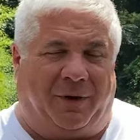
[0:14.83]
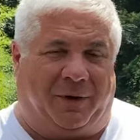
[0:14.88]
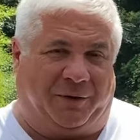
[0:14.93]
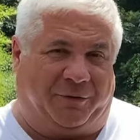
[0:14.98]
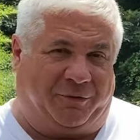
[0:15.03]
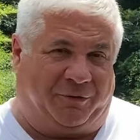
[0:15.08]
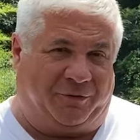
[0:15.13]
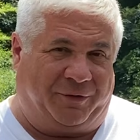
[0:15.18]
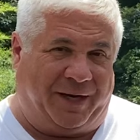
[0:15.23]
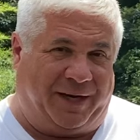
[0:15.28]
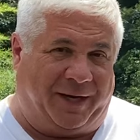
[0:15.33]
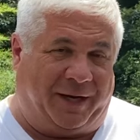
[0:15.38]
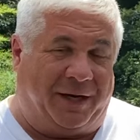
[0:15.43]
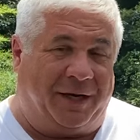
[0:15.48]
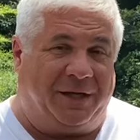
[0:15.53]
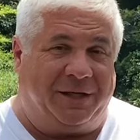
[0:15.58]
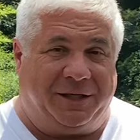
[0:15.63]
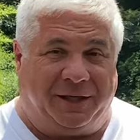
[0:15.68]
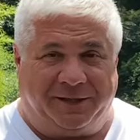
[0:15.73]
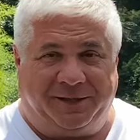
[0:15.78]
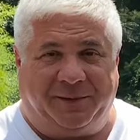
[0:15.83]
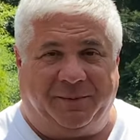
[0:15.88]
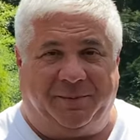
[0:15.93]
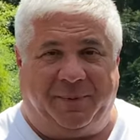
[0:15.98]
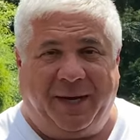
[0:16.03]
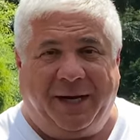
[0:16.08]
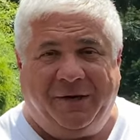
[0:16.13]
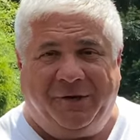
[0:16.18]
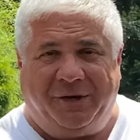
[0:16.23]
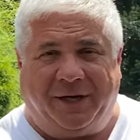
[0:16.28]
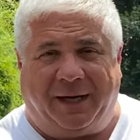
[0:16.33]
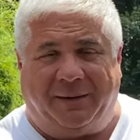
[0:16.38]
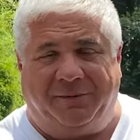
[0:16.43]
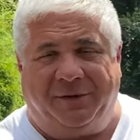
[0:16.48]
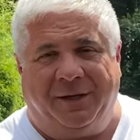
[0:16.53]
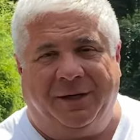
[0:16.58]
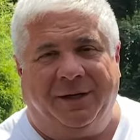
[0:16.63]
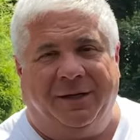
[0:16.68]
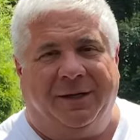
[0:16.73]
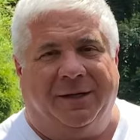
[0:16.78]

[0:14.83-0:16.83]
on creating custom paint jobs